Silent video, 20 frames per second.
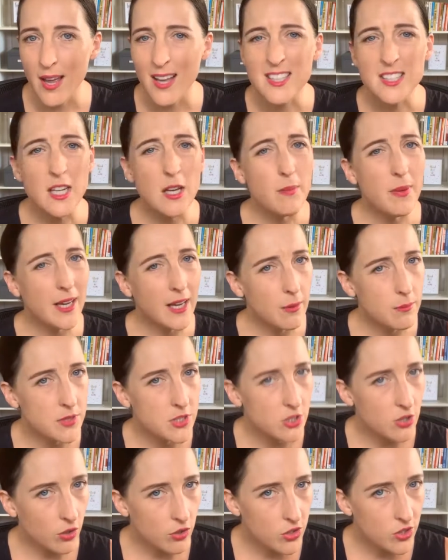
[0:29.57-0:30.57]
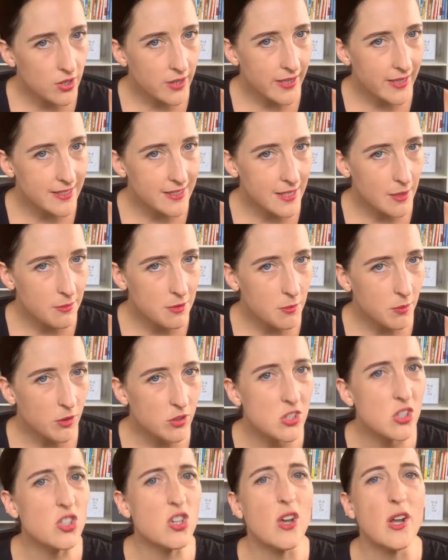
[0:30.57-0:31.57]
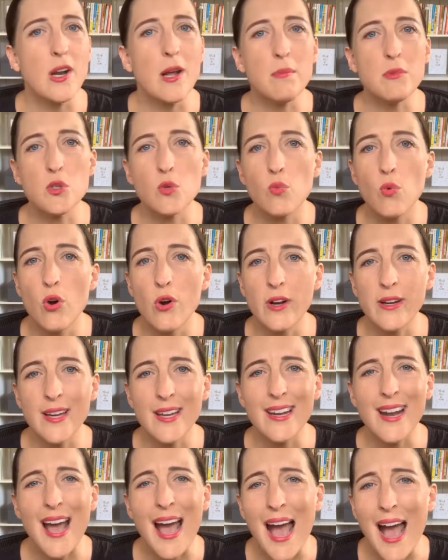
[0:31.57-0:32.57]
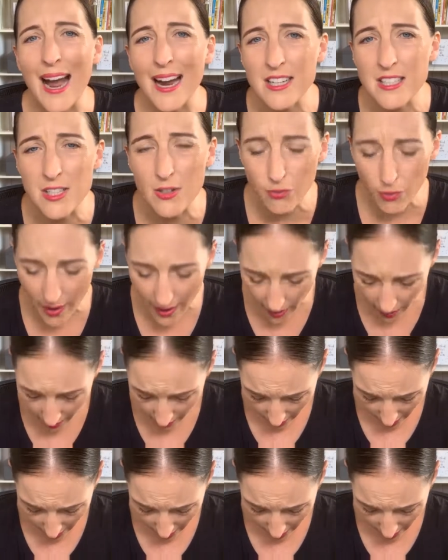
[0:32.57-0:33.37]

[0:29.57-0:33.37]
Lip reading: it's going to become socially acceptable to turn up to work in activewear.